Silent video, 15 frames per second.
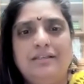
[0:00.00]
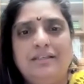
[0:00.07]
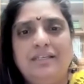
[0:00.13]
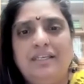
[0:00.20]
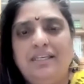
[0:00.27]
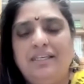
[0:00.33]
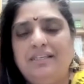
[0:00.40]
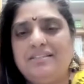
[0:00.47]

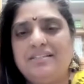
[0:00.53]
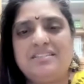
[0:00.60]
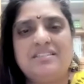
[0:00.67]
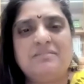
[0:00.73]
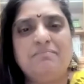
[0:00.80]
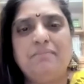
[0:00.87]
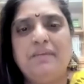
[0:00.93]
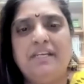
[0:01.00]
He
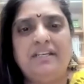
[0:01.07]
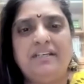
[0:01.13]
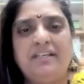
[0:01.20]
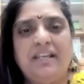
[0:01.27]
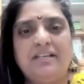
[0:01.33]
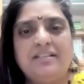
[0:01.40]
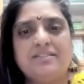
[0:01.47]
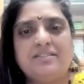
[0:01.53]
just
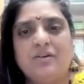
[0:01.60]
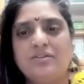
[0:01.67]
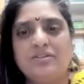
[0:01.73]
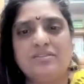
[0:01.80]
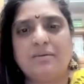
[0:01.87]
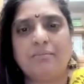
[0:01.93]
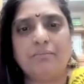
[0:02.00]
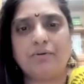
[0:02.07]
meditates on
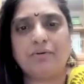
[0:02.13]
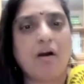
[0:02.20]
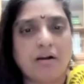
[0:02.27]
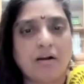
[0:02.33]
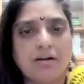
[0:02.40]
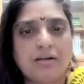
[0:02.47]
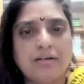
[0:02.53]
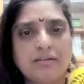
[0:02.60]
some
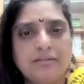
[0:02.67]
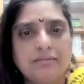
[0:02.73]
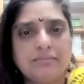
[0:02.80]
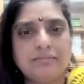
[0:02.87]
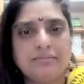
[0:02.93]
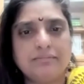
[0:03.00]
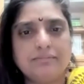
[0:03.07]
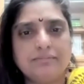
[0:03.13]
rock
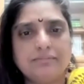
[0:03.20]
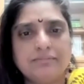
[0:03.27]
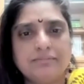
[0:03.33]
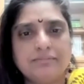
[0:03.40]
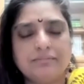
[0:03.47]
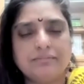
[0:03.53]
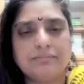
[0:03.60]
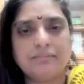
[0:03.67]

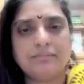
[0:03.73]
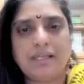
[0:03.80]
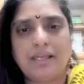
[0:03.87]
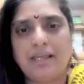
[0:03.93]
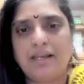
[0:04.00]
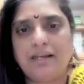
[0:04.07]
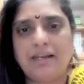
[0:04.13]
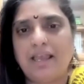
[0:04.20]

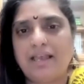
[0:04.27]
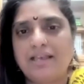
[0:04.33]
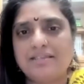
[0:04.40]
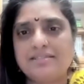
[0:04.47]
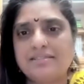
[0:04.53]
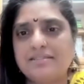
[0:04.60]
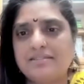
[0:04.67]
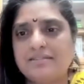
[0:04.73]
and
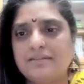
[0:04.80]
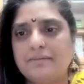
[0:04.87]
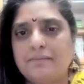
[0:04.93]
has